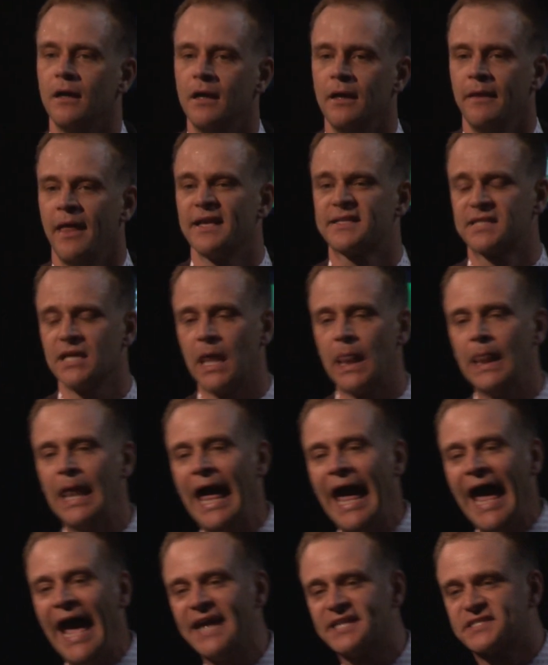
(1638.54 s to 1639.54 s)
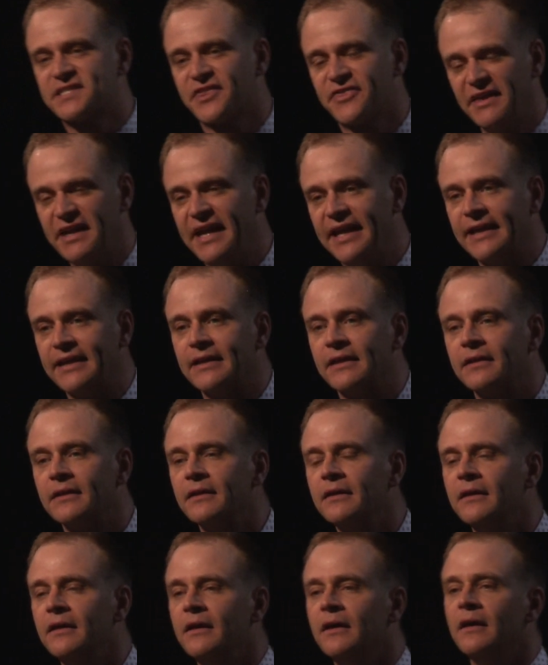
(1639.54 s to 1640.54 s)
That's the last thing
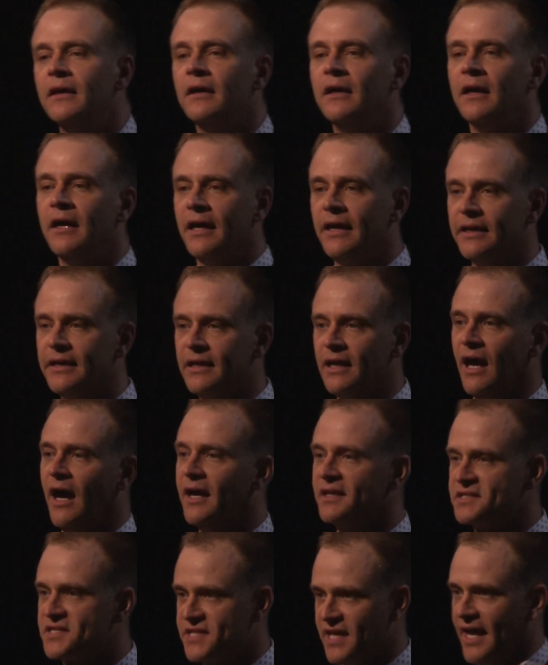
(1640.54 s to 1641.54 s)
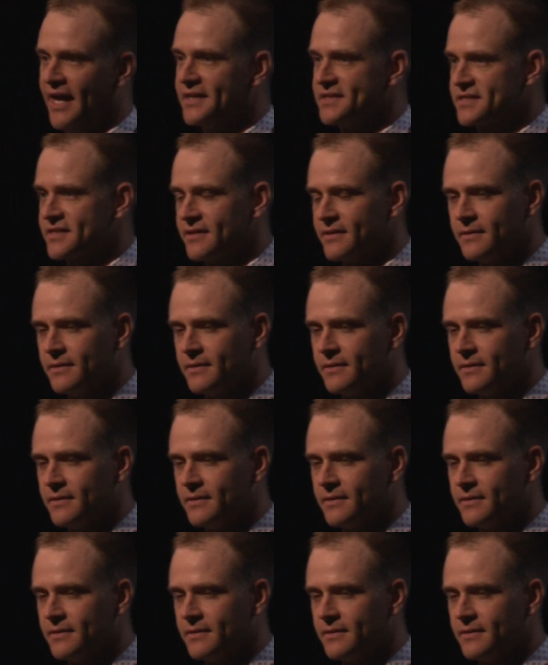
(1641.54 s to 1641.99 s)
Ehud says.